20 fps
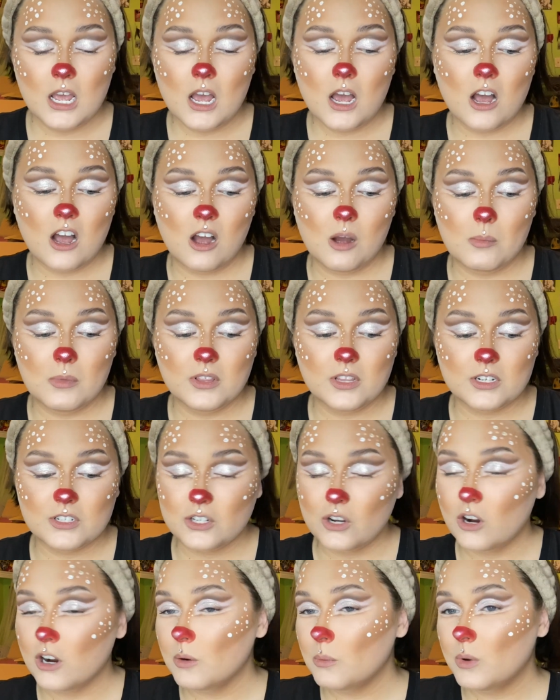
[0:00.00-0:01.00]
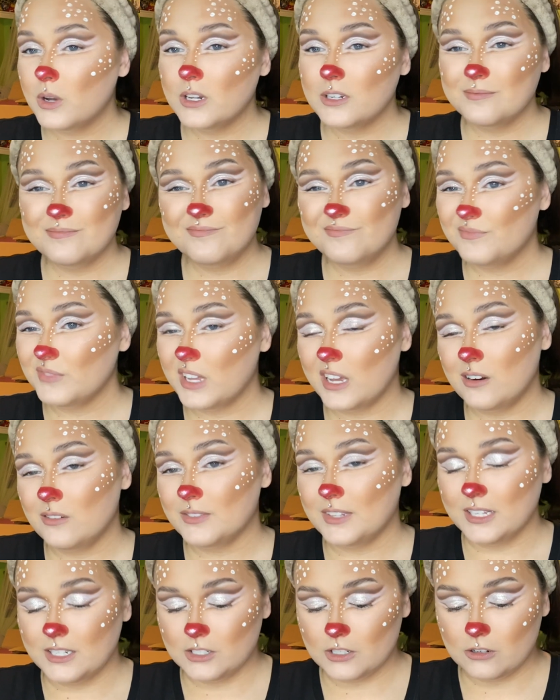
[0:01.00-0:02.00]
The Tarte one, I don't
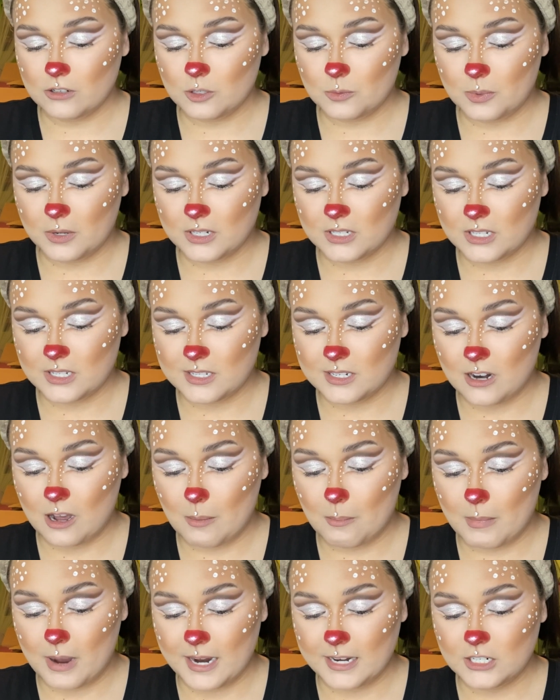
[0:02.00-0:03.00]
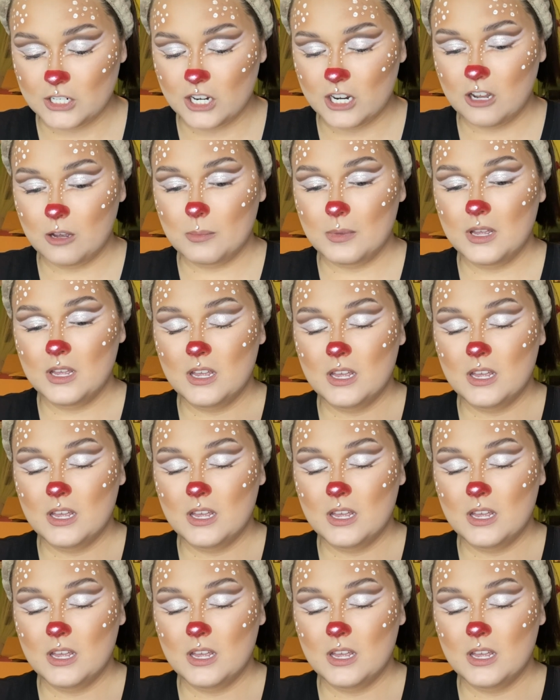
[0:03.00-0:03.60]
think so, just because it's not my jam.